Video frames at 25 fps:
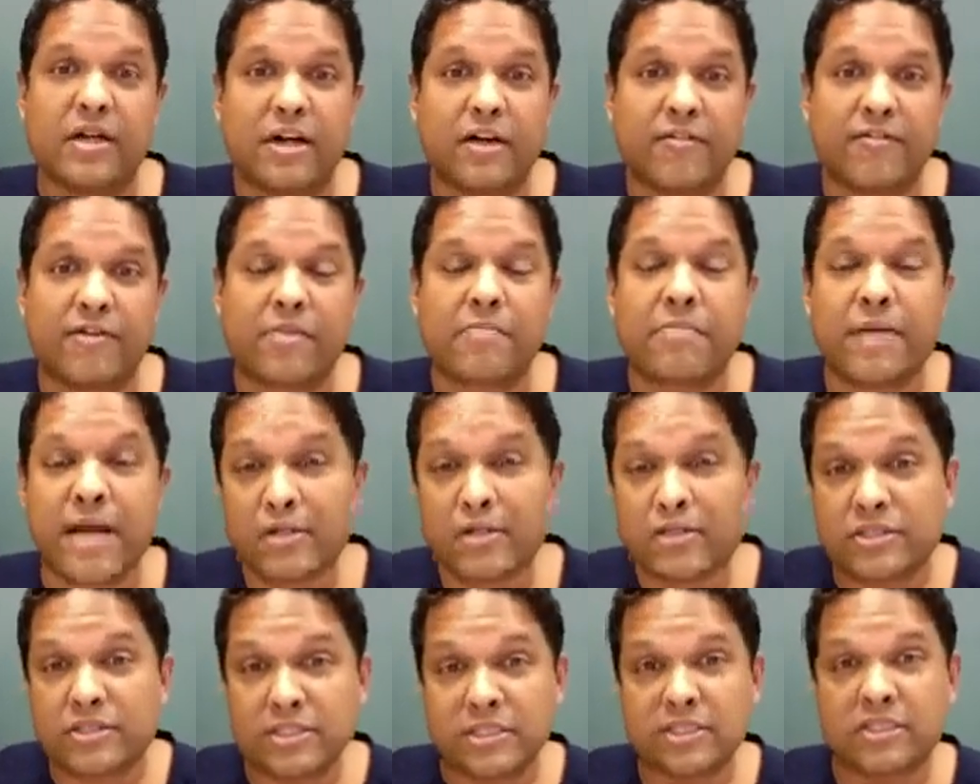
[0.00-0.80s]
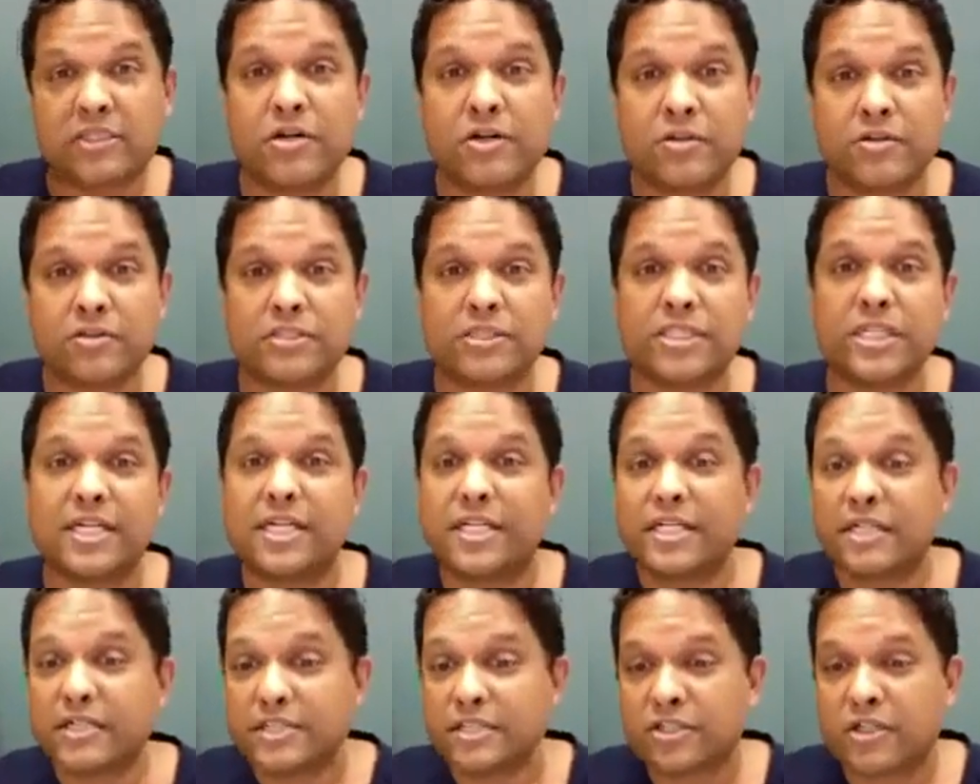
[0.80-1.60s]
mouths and nose.
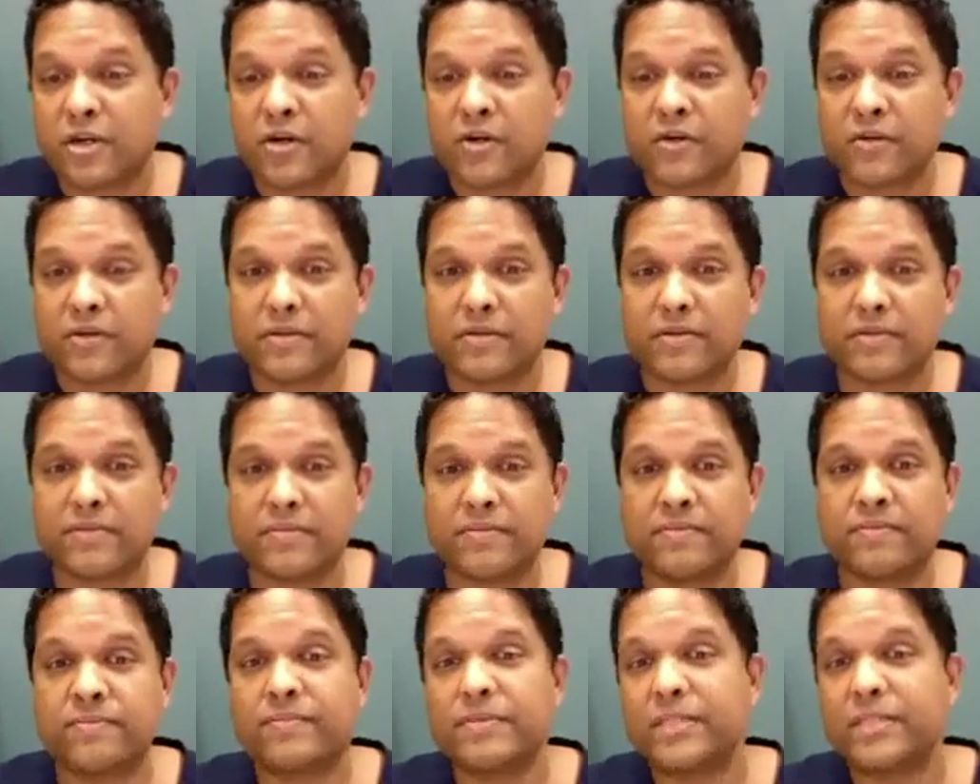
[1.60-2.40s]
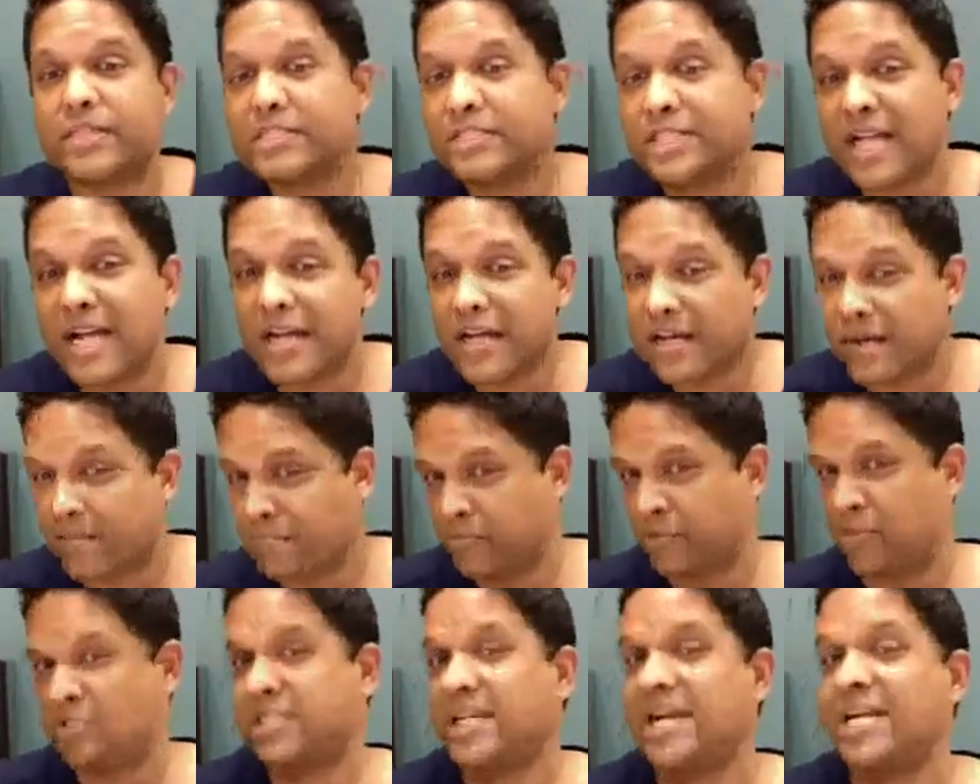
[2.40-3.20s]
So it's not going to
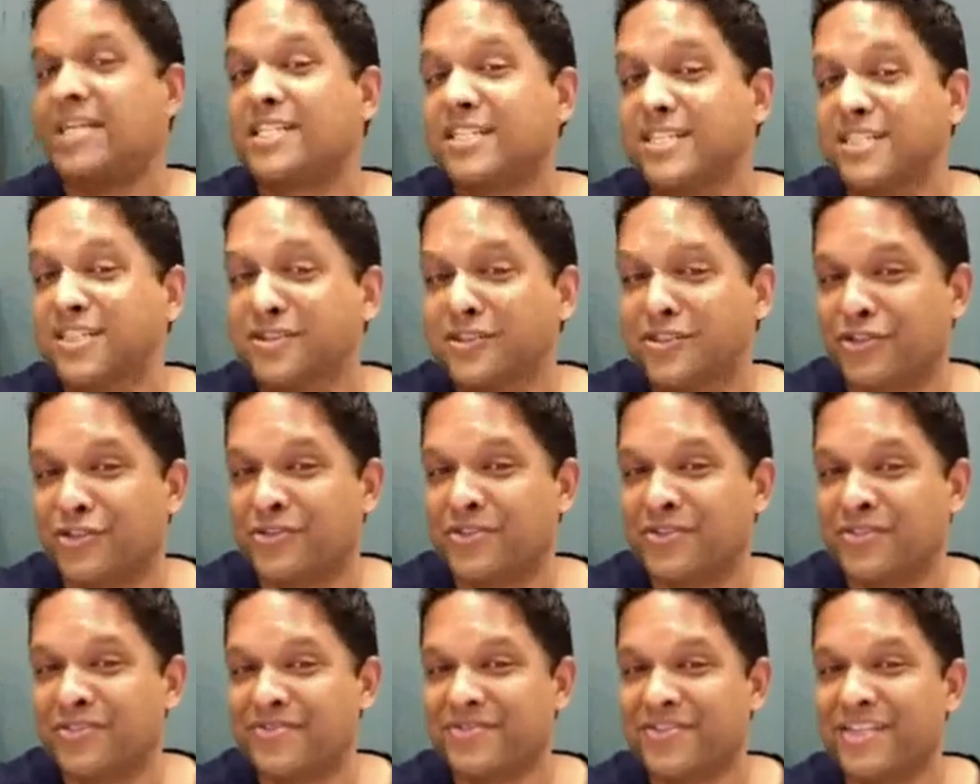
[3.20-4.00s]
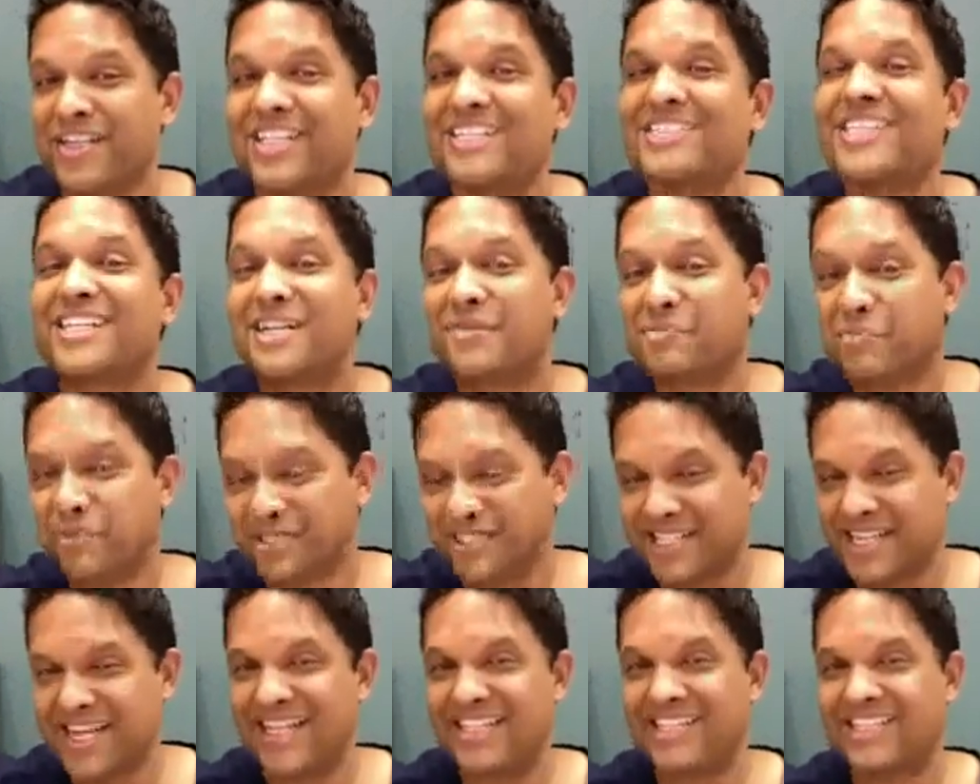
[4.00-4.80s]
protect you, it's going to
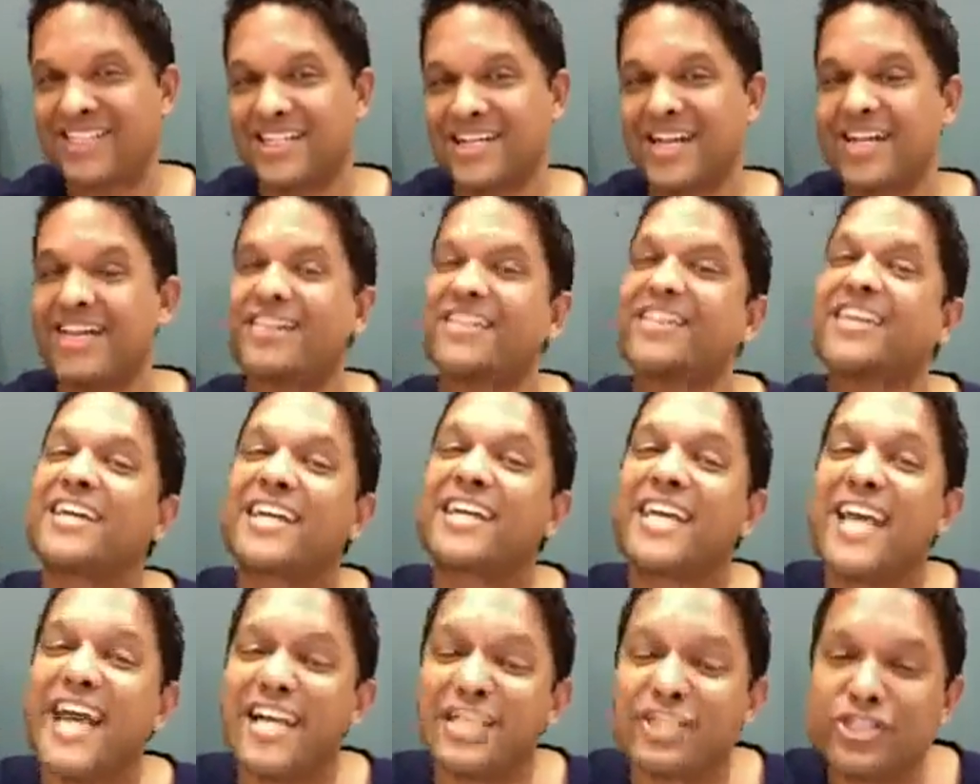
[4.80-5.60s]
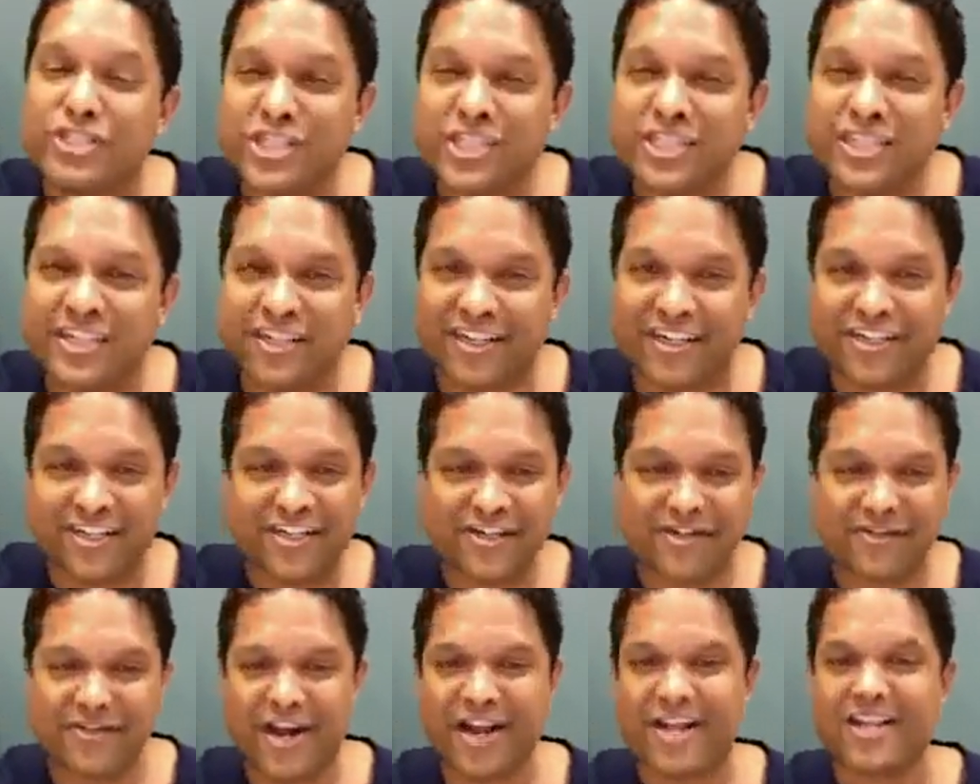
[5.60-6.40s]
protect the cashier,
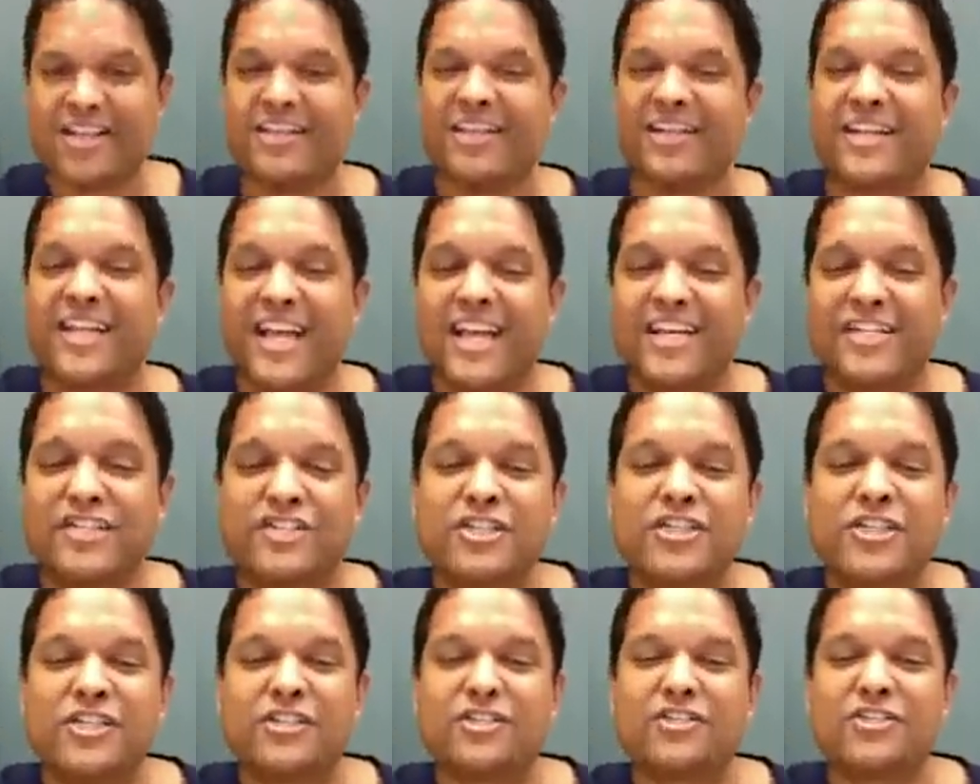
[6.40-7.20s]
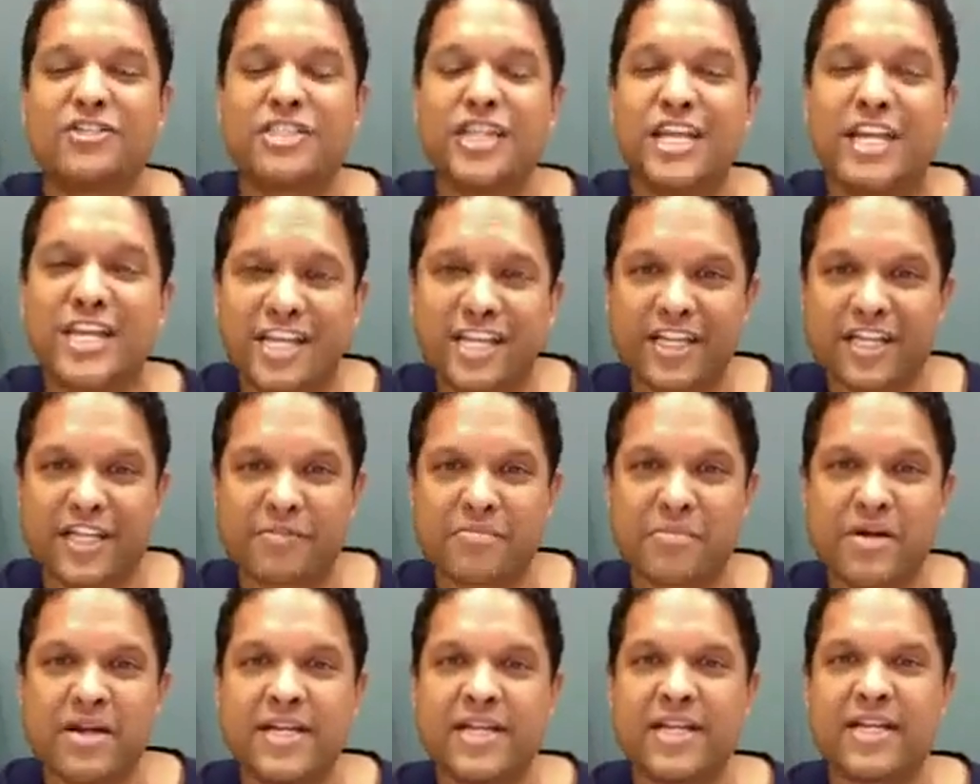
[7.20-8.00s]
right? The cashier who's taking your
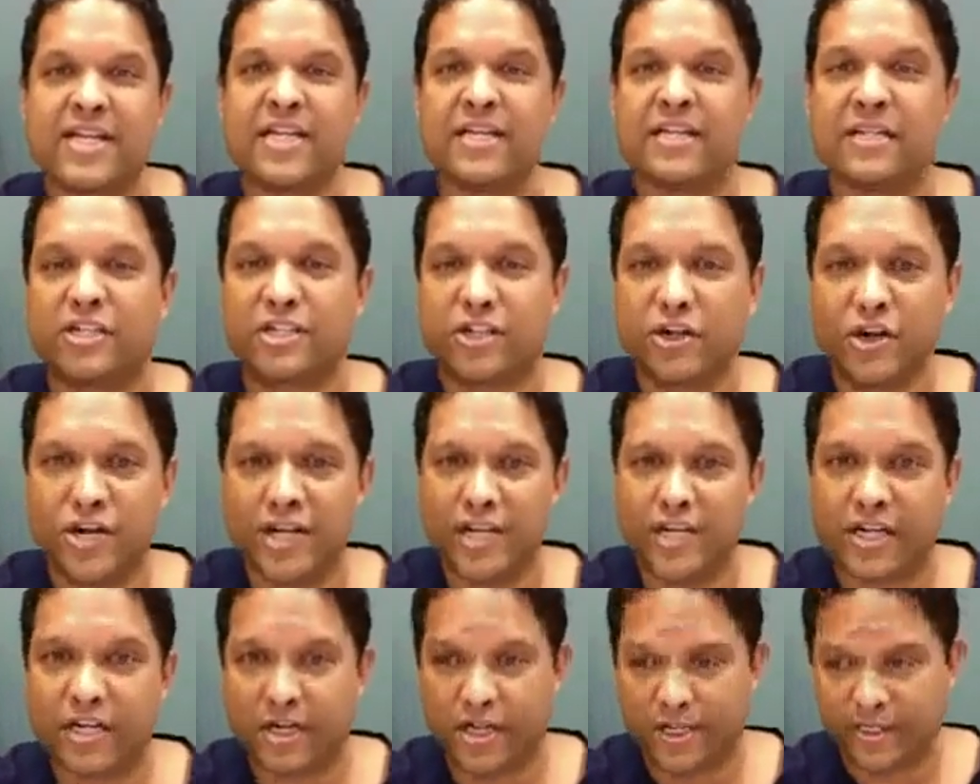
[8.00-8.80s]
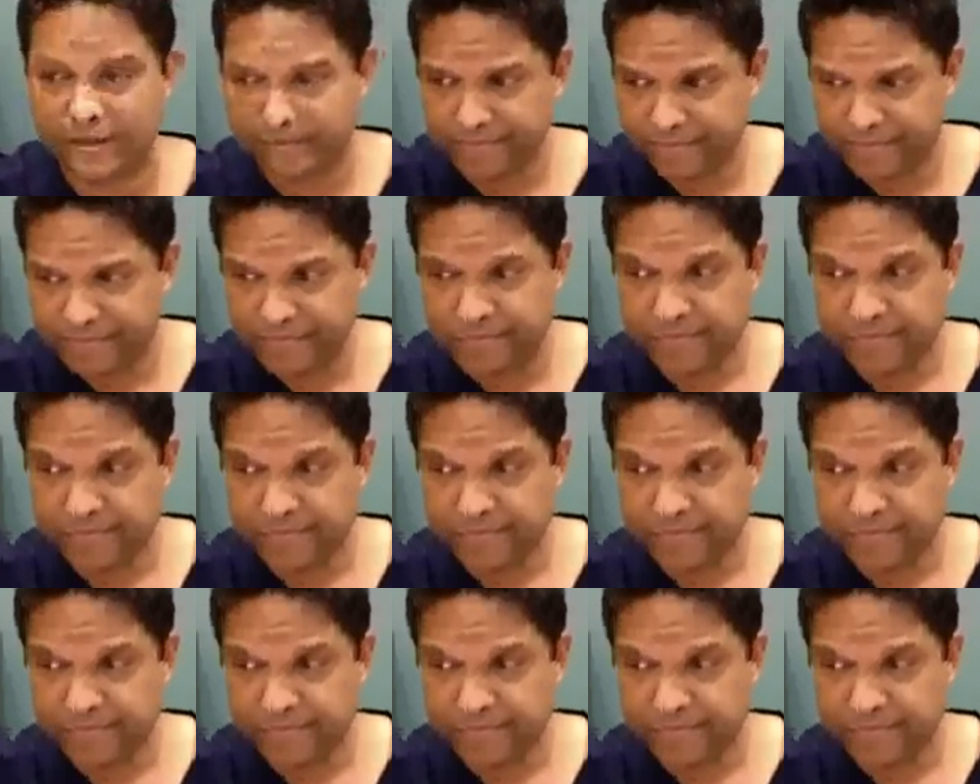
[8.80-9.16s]
money, your credit card,